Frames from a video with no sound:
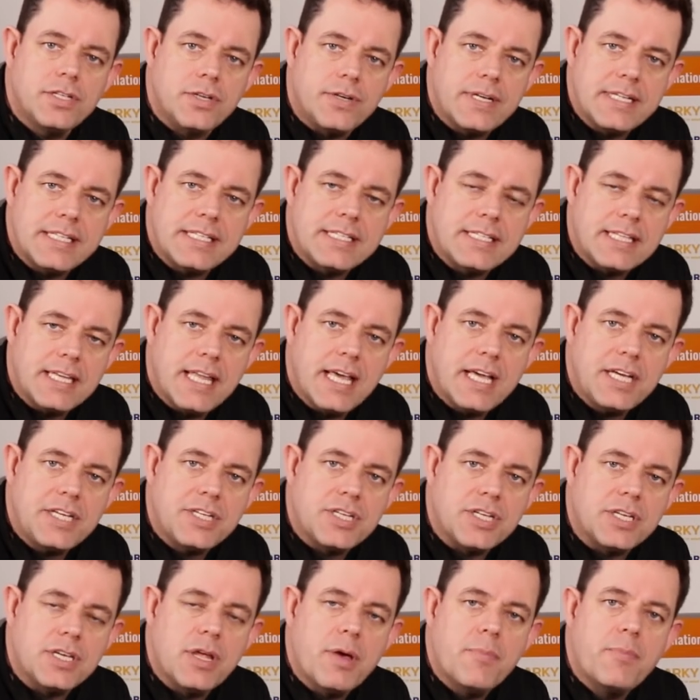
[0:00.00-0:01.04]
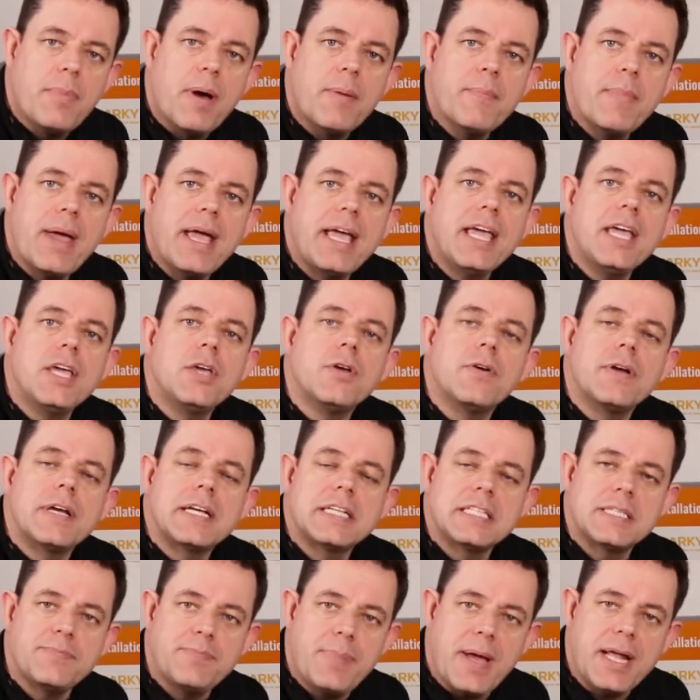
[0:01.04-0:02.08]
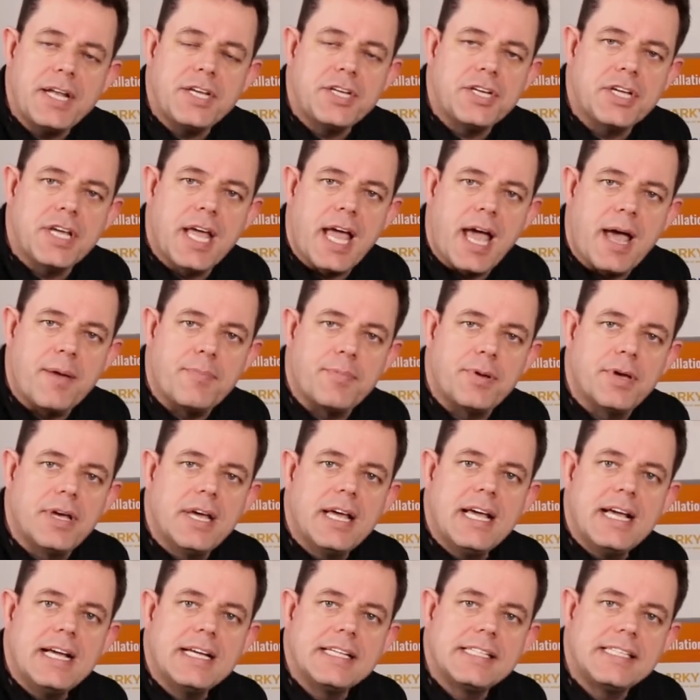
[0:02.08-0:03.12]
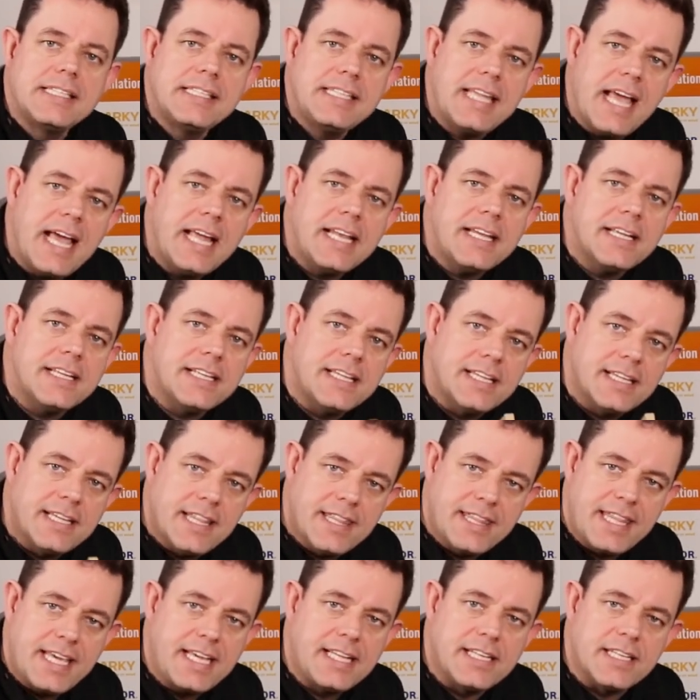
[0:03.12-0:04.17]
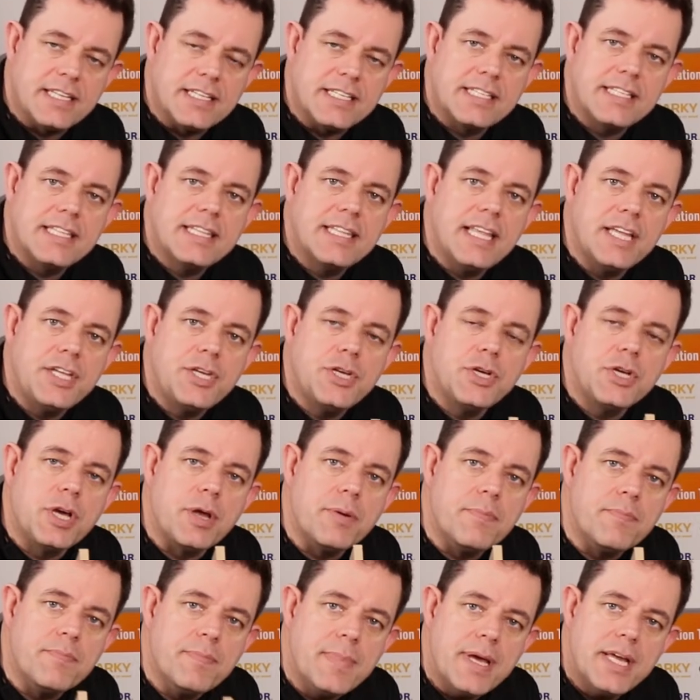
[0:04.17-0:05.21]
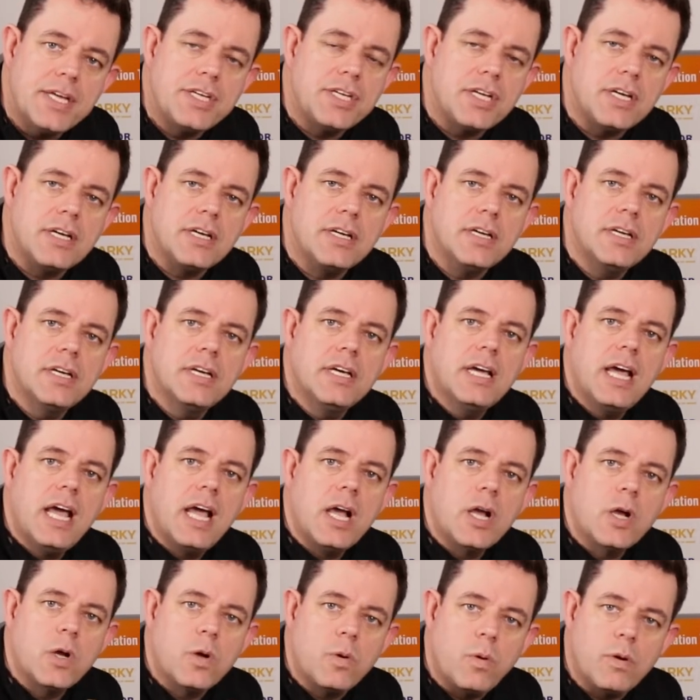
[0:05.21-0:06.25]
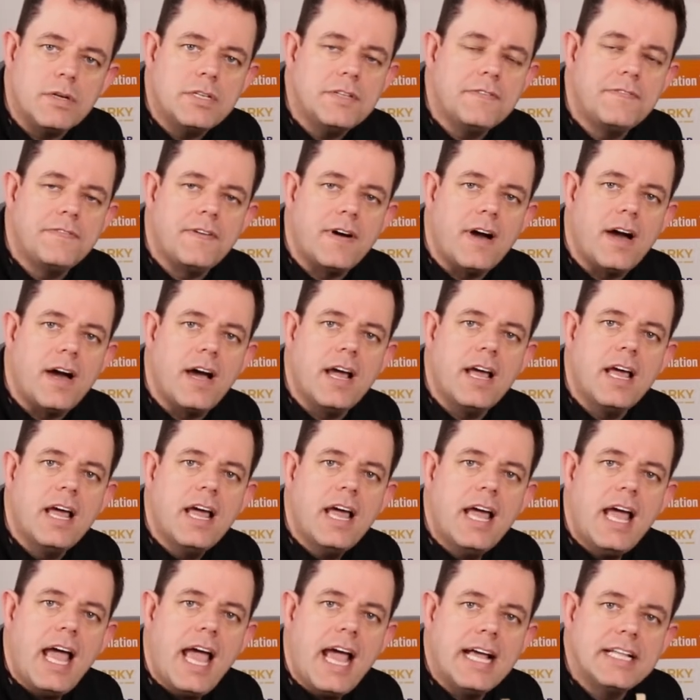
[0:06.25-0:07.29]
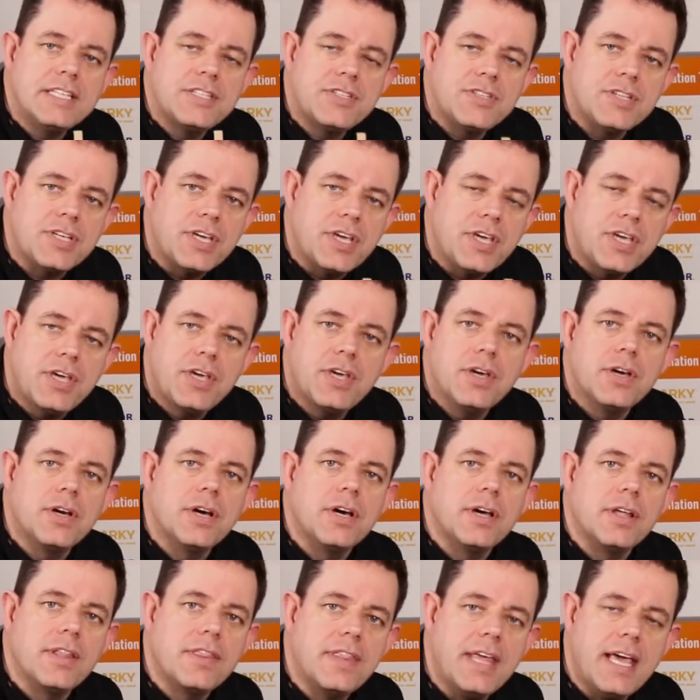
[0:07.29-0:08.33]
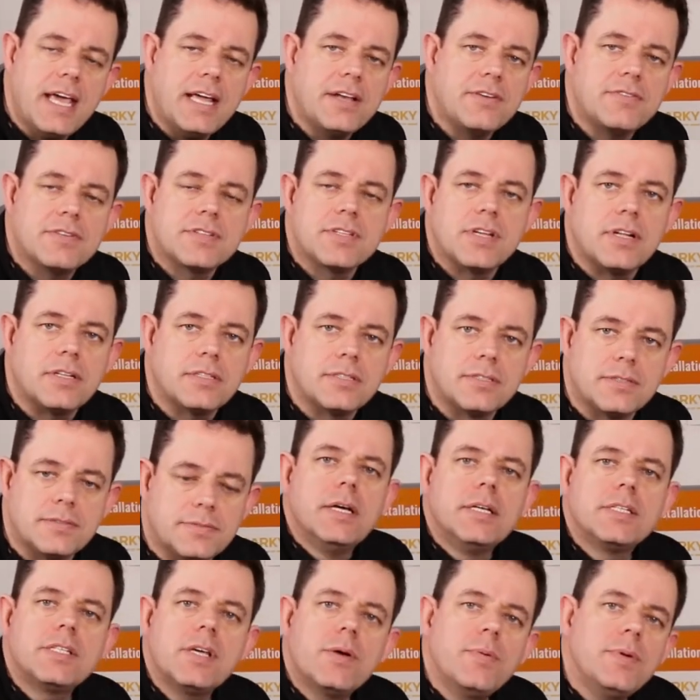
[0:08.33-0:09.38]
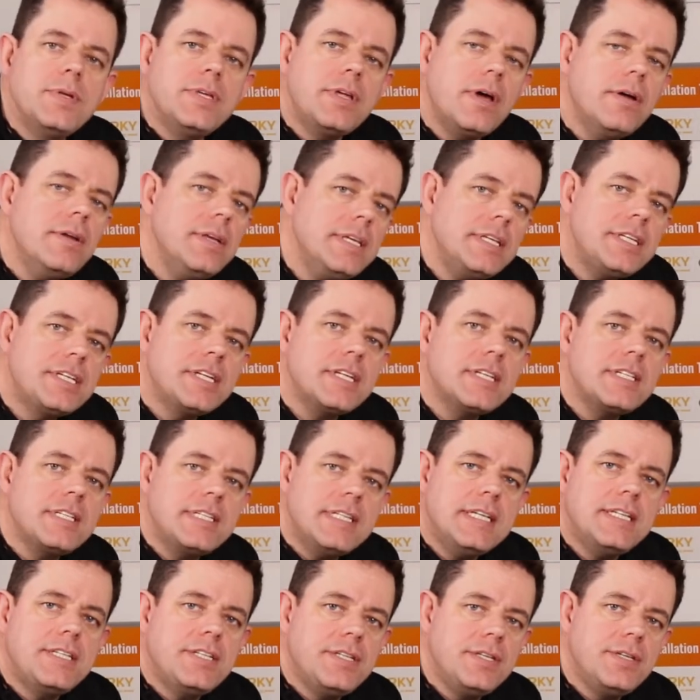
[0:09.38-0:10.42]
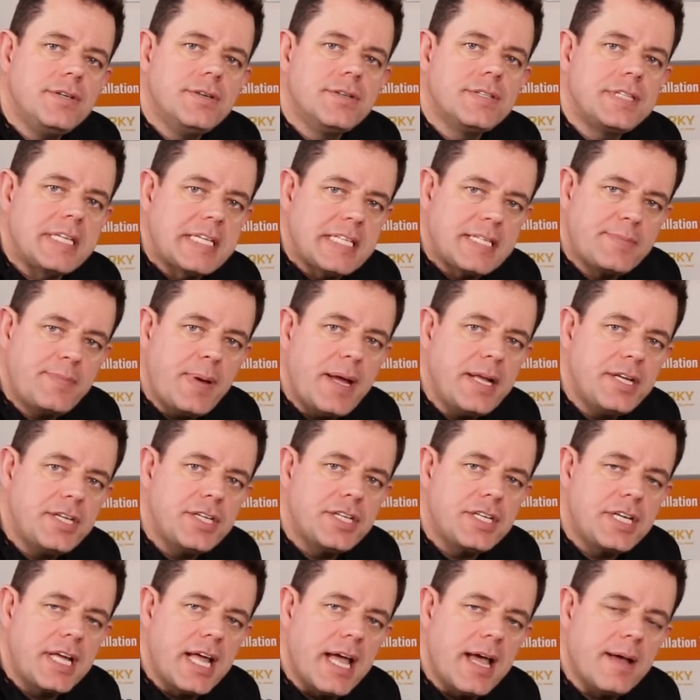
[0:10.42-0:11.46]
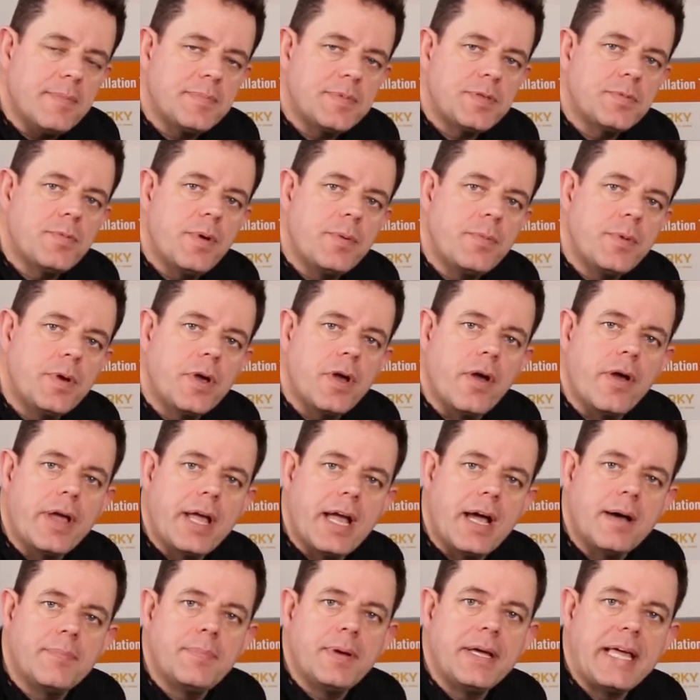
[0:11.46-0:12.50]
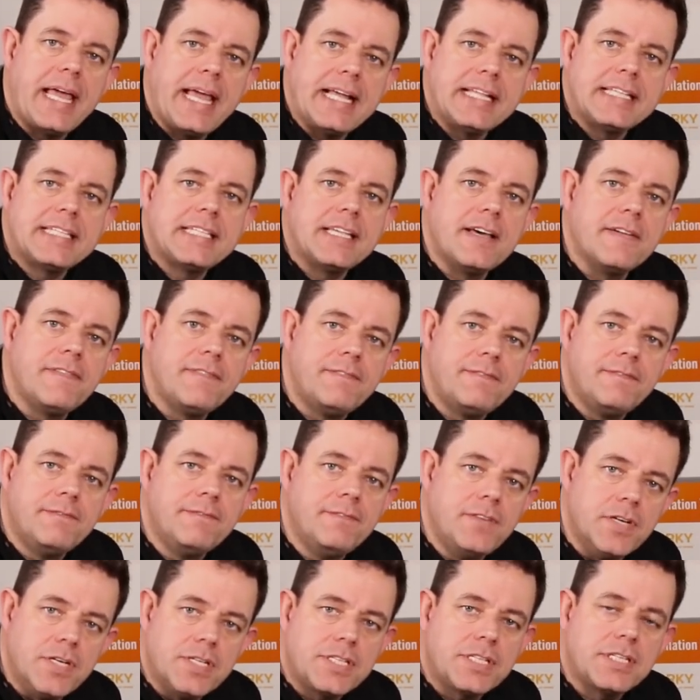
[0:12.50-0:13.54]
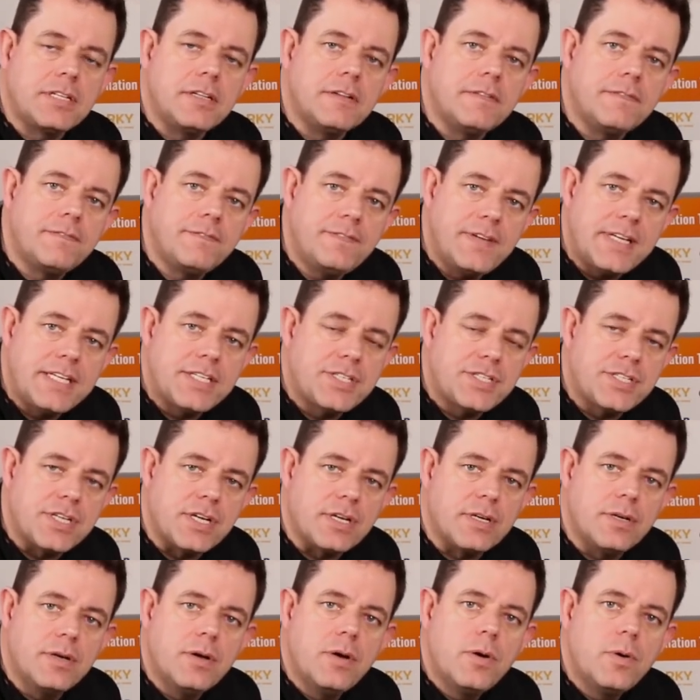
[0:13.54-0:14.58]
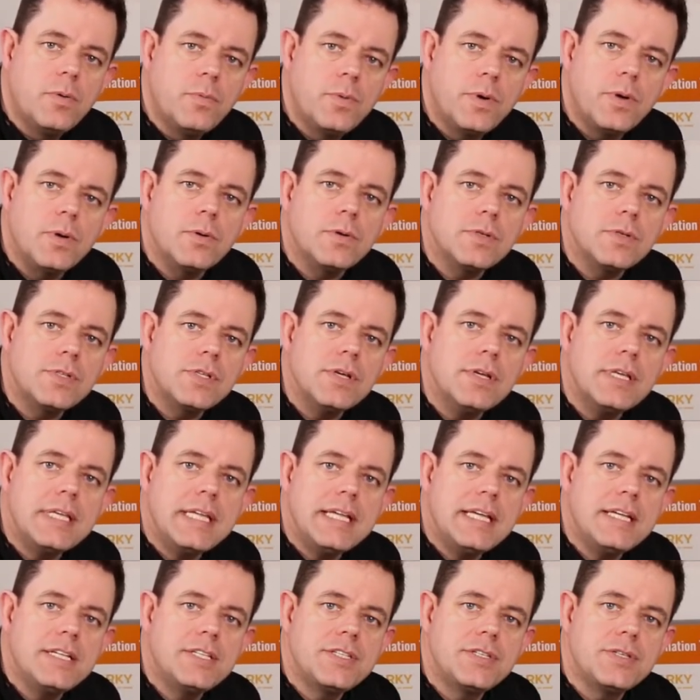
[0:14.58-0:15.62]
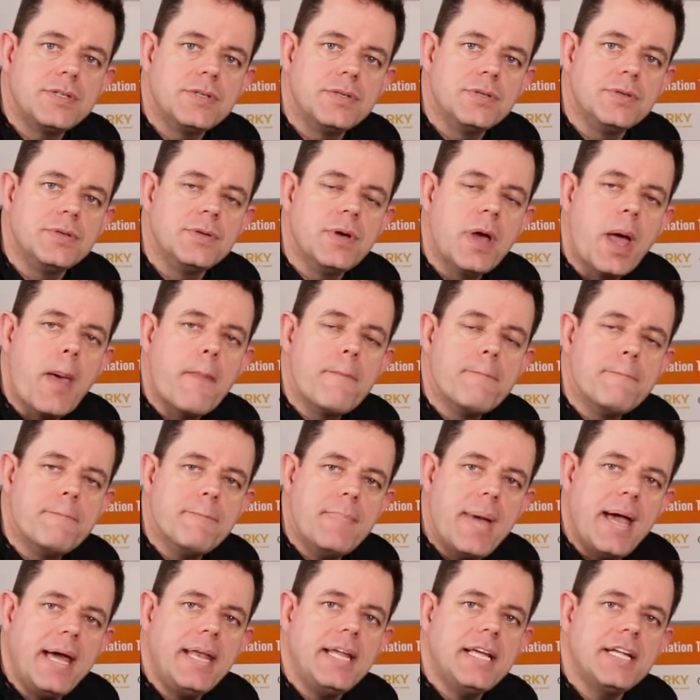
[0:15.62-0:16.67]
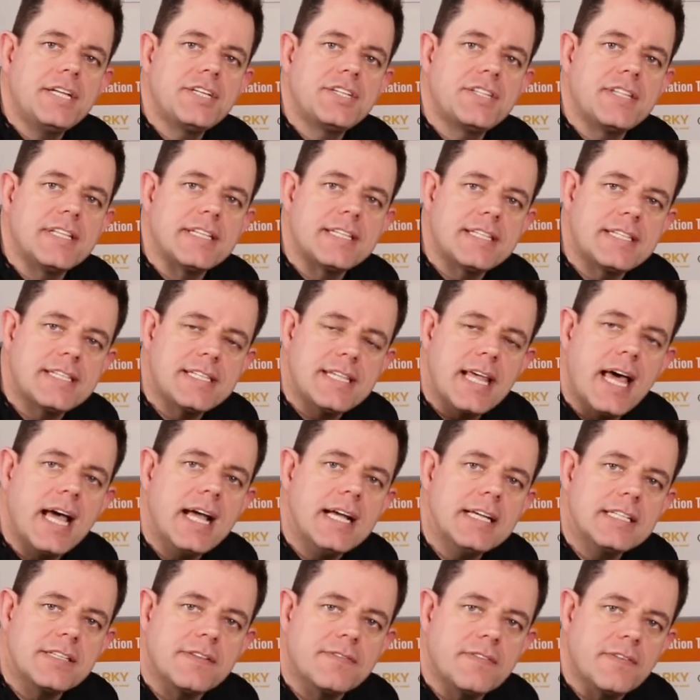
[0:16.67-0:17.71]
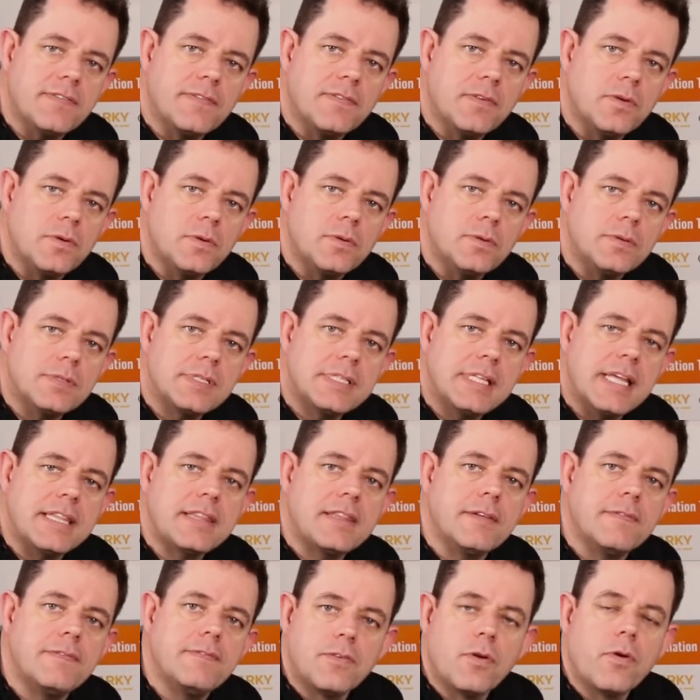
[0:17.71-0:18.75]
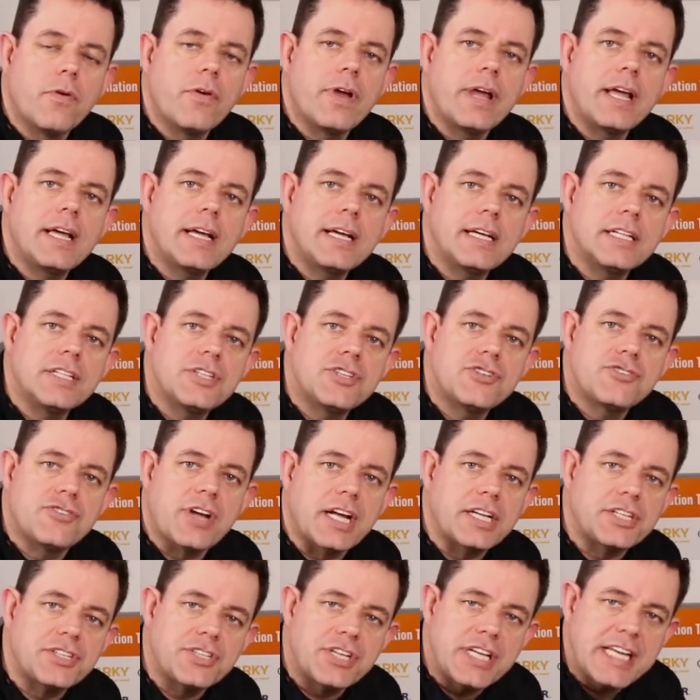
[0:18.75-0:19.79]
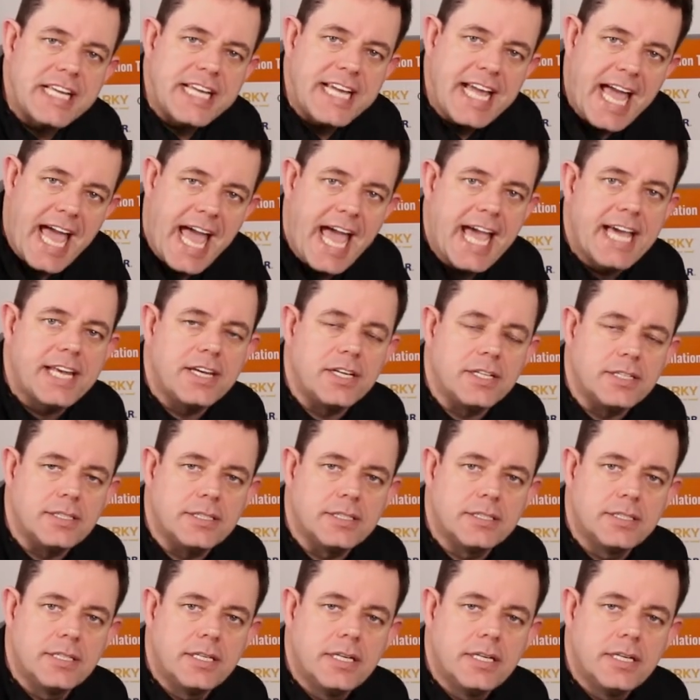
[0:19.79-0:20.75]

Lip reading: your installation by making your expansion gap a standard thickness that you can measure, quantify, and secure the end result? So we don't just need to use expansion gaps when we're going up against a vertical fixture. We also need to manage the size of the floors that the flooring can structurally handle.